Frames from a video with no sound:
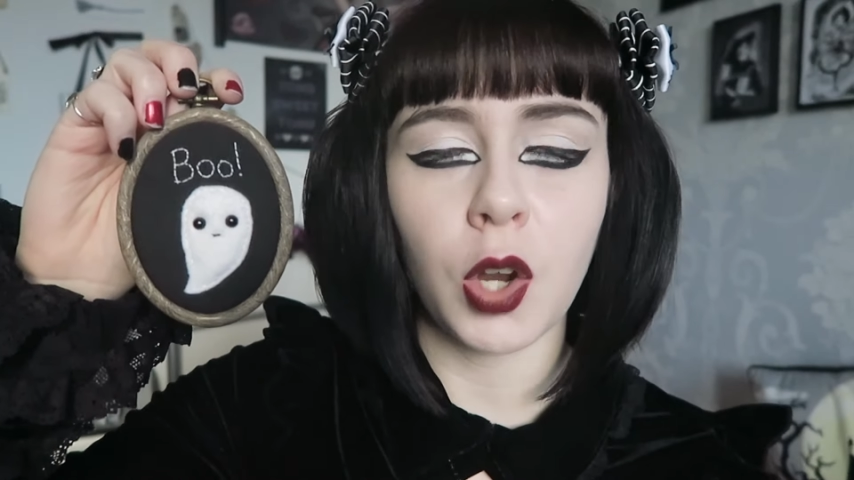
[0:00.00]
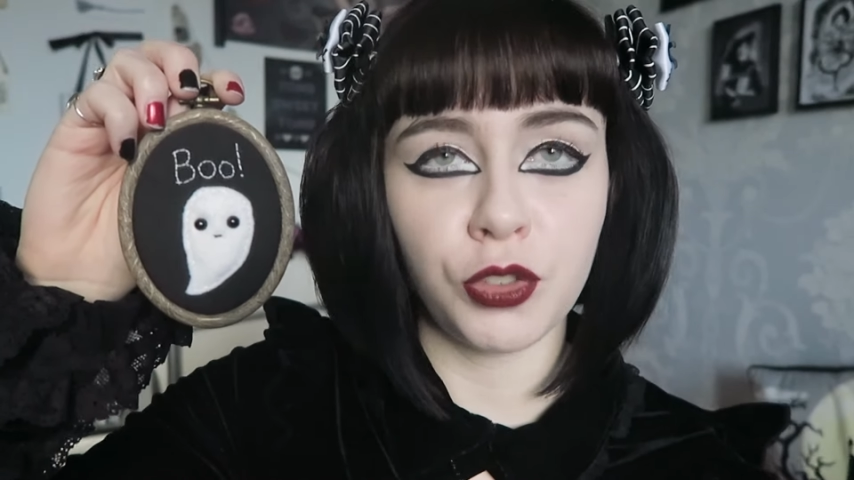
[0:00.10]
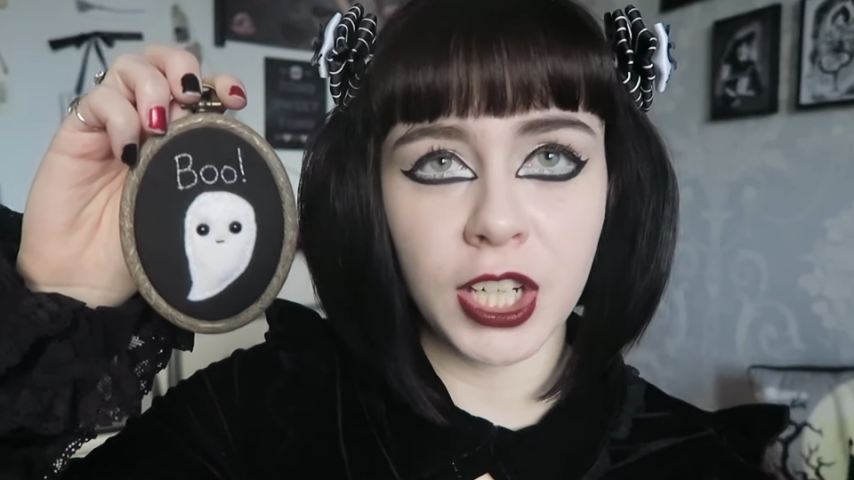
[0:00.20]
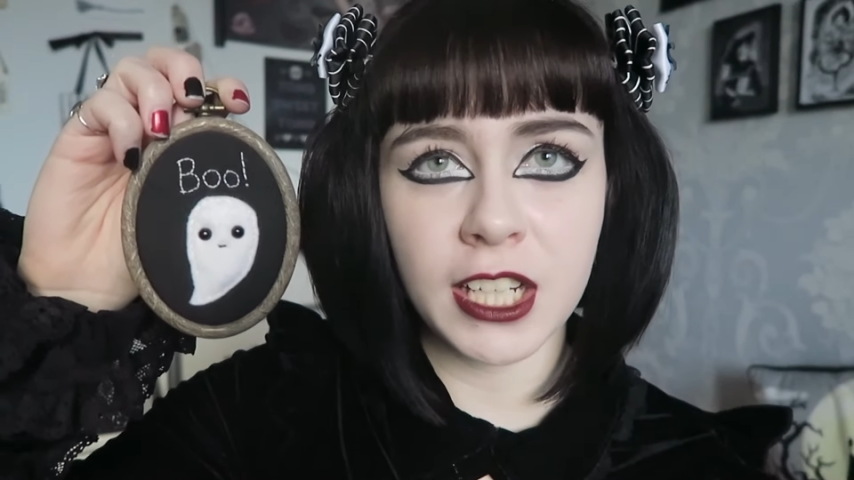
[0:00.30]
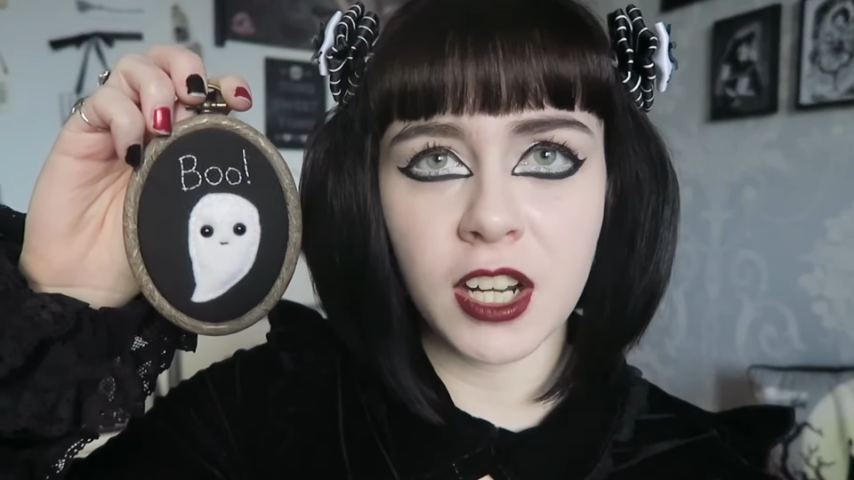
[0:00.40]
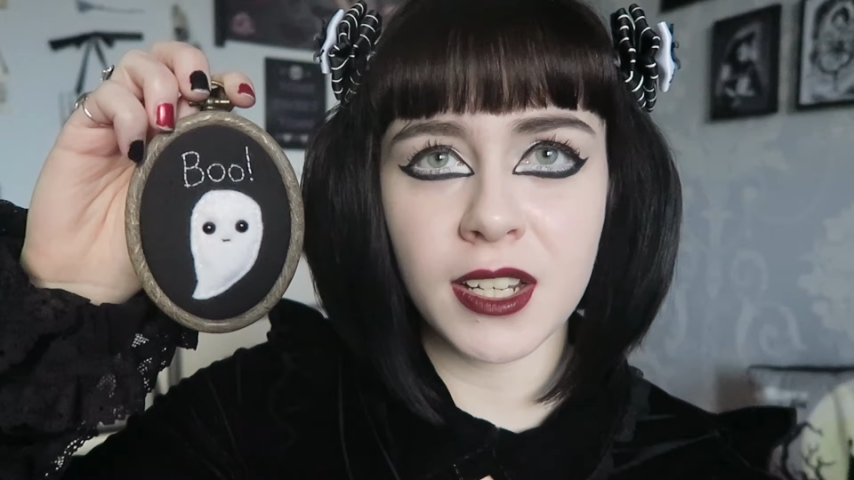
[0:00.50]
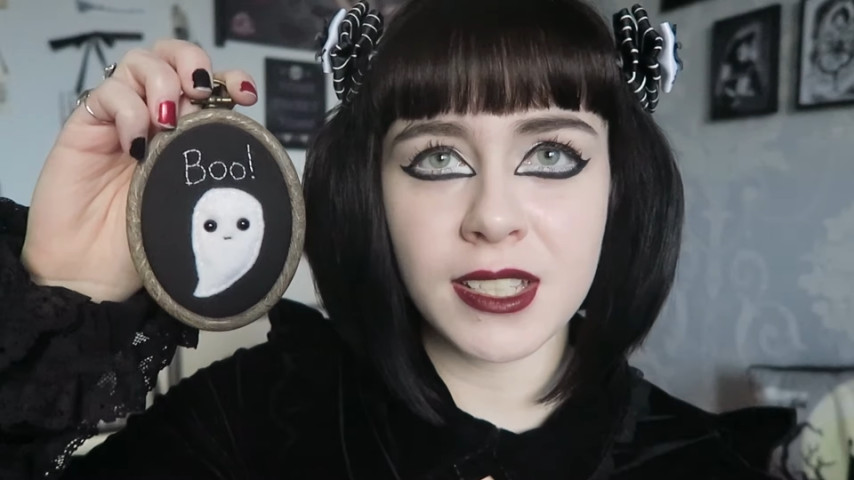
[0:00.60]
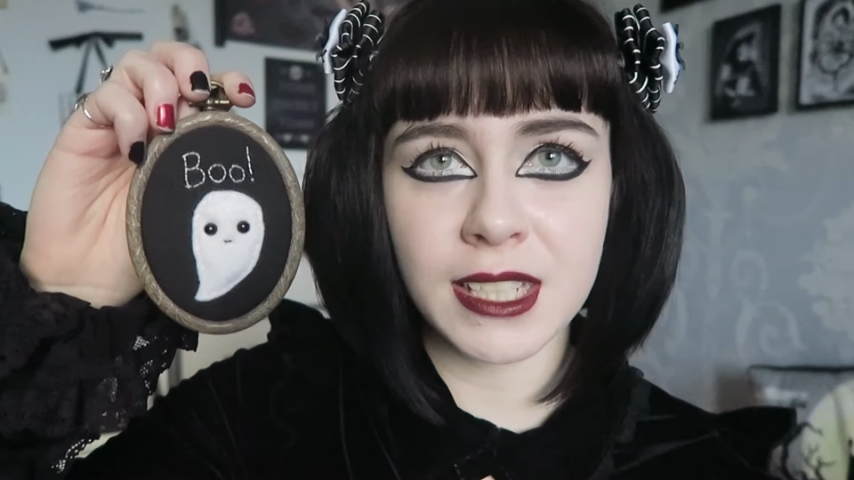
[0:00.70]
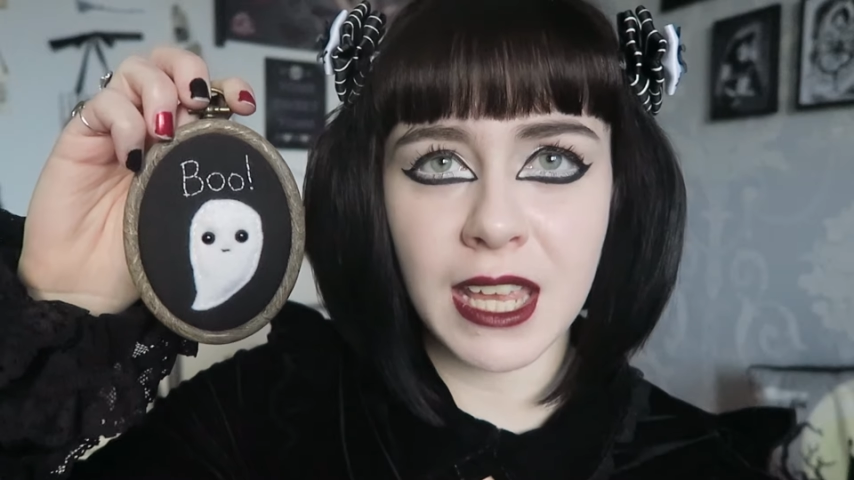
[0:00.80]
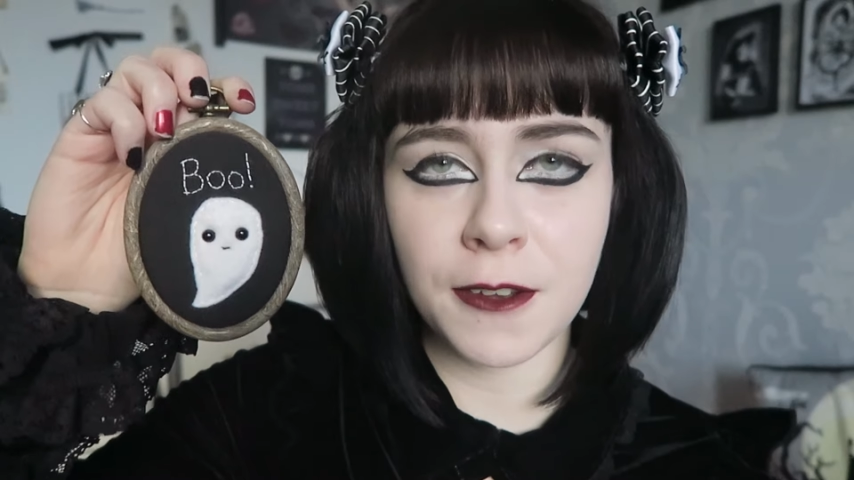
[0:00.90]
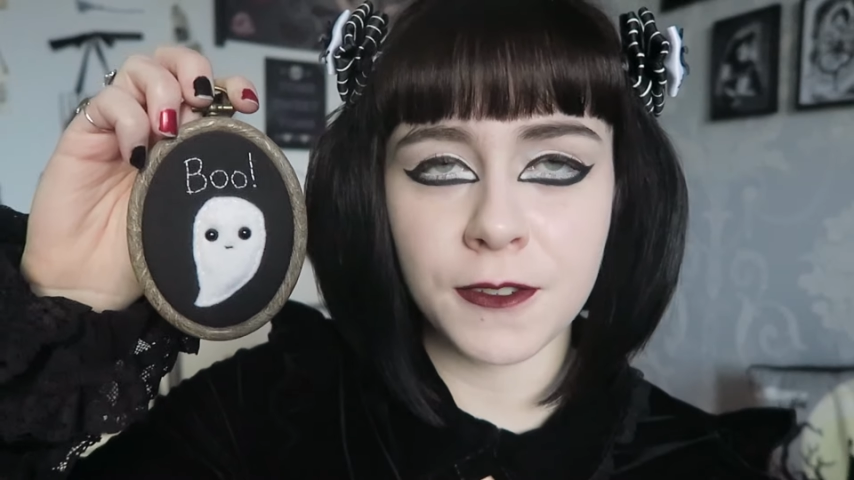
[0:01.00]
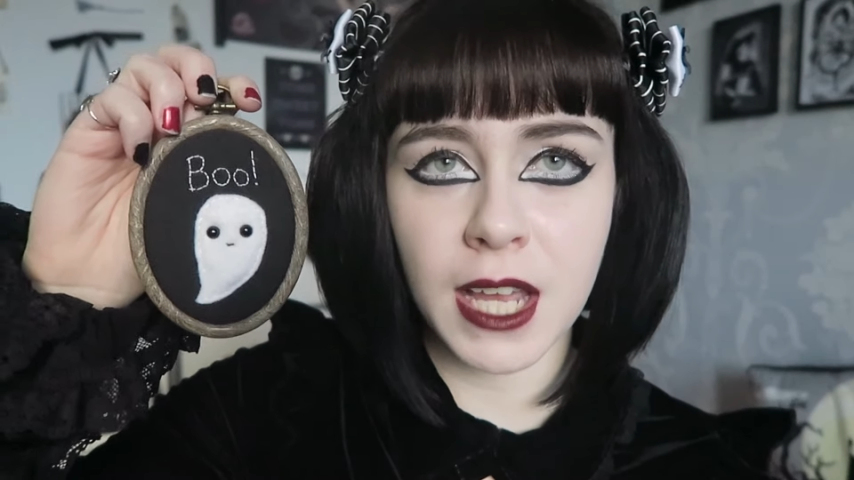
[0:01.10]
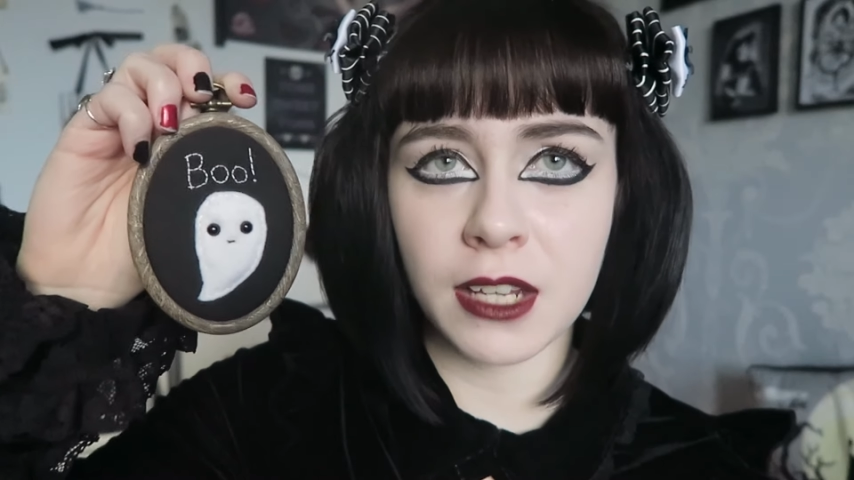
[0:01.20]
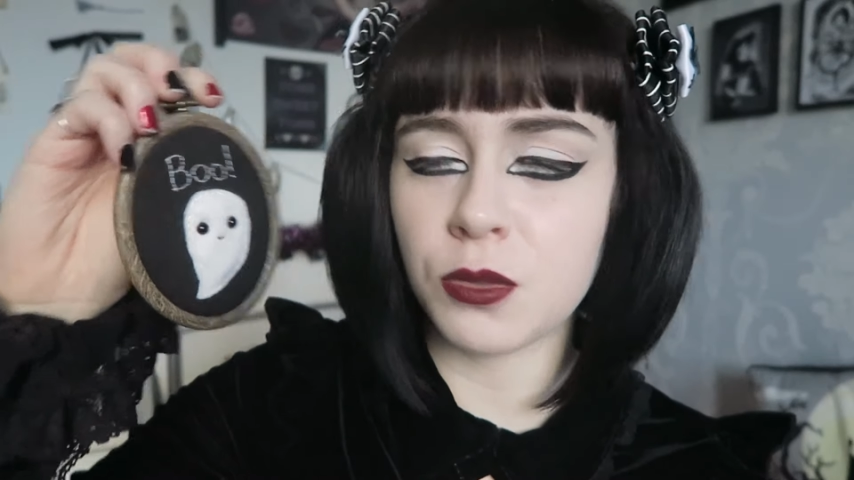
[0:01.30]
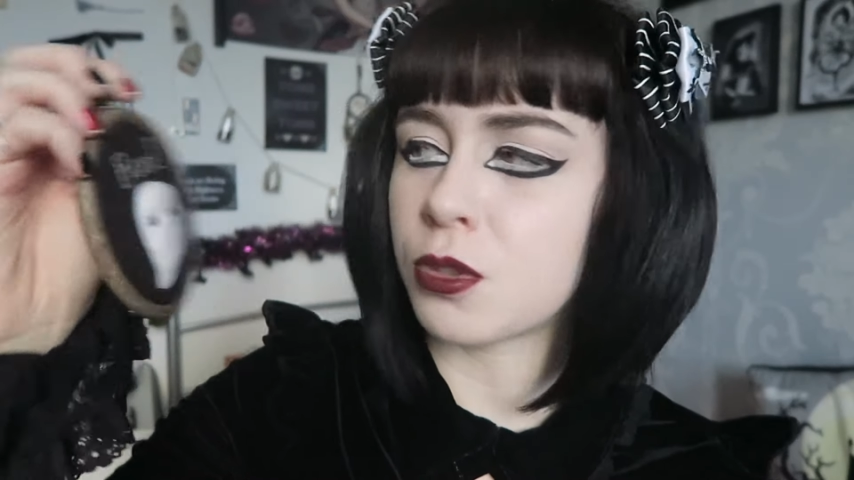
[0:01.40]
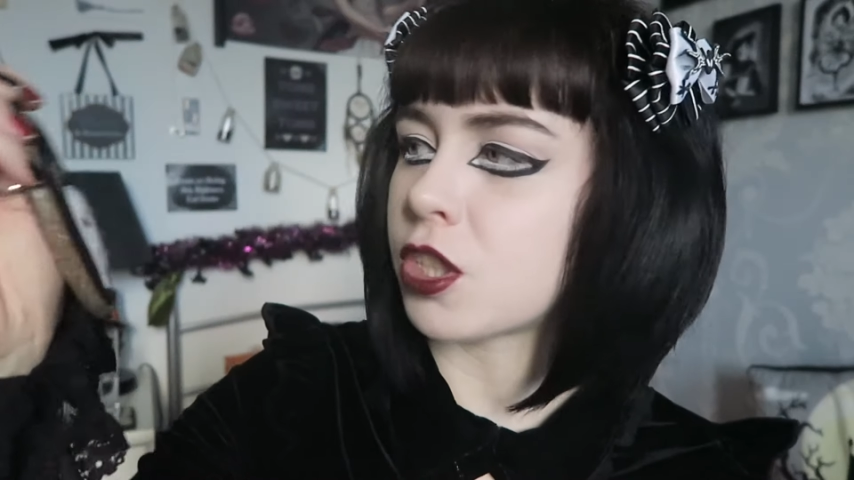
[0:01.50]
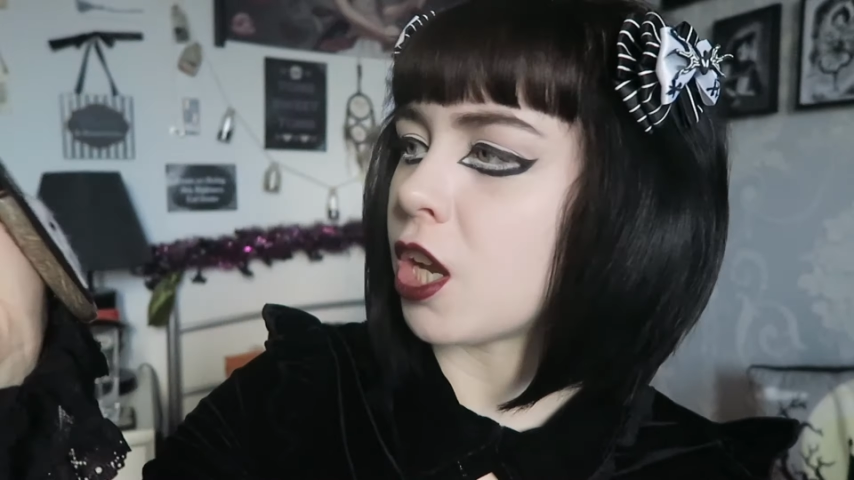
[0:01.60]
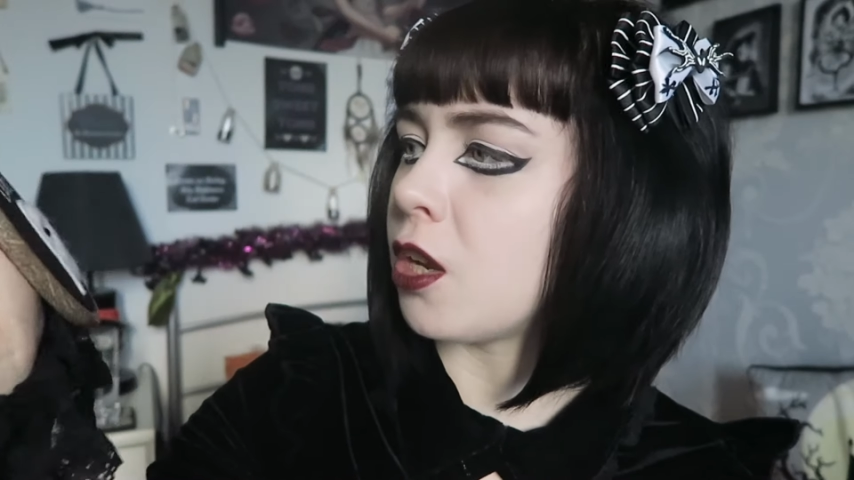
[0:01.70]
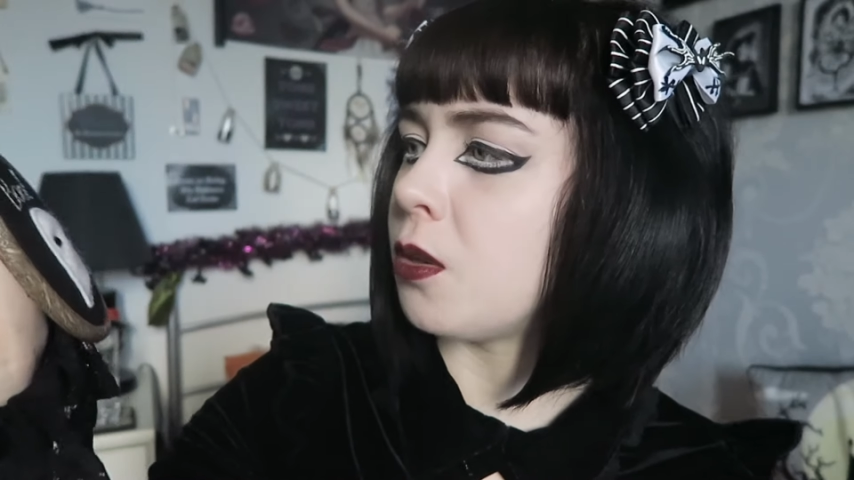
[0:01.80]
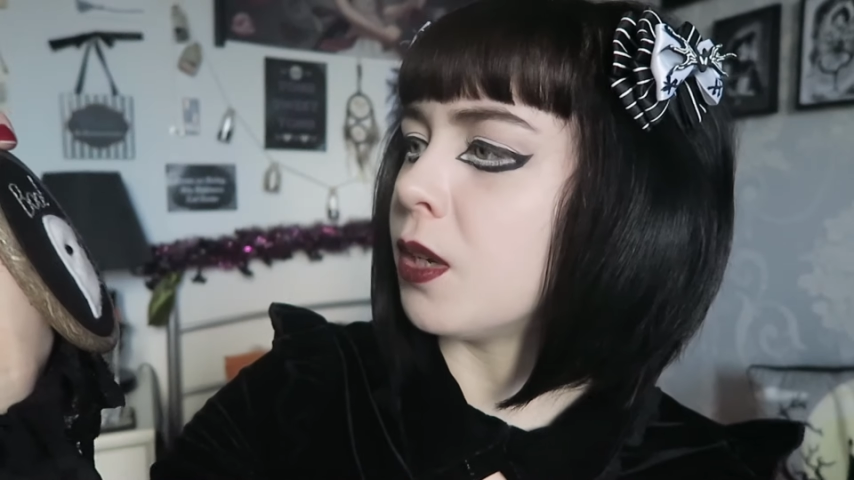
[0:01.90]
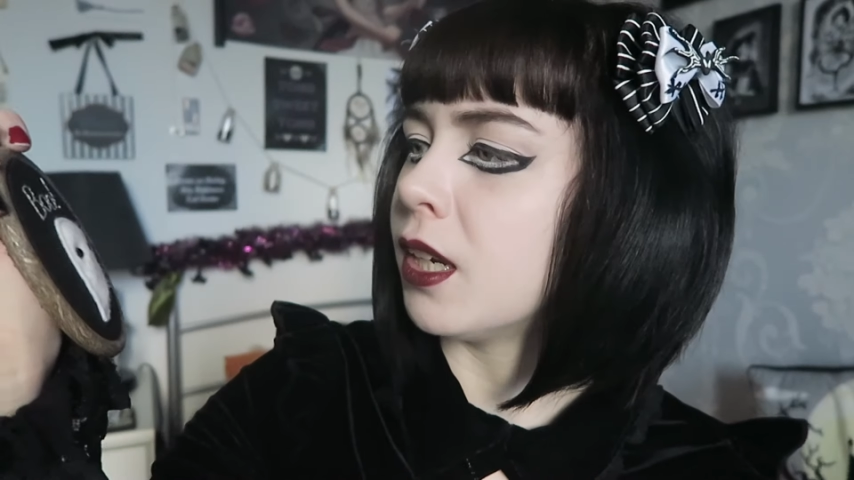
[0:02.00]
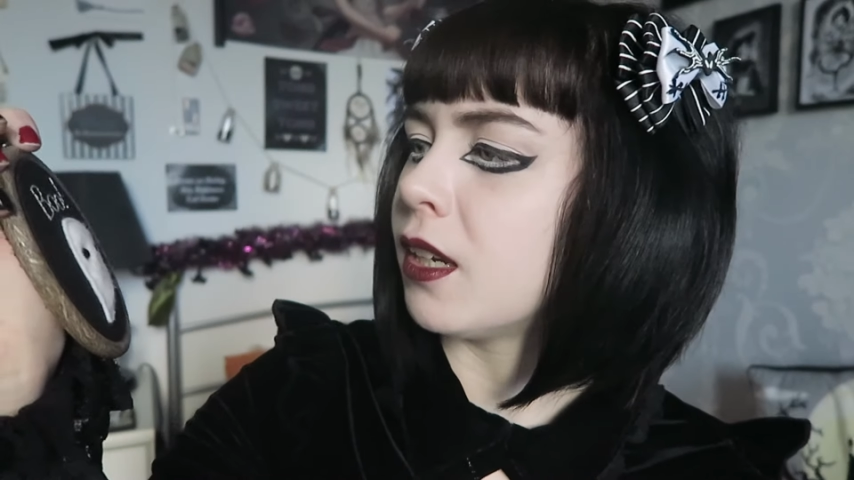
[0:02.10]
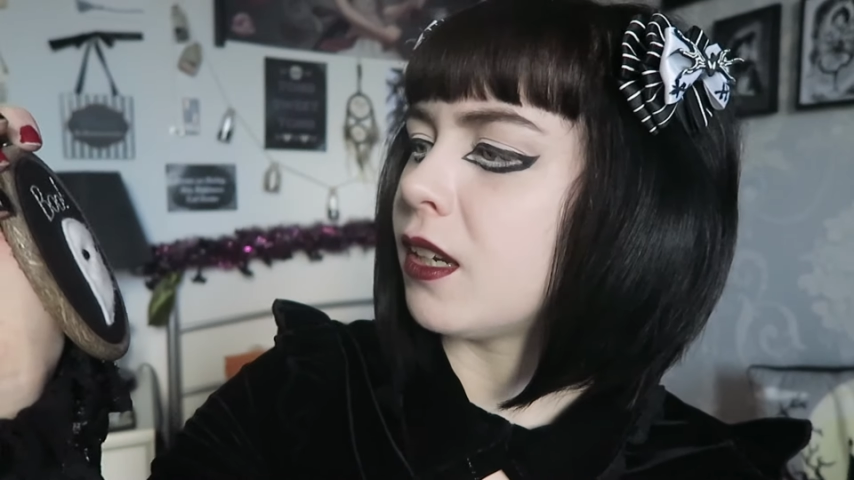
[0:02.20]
a really nice gift and also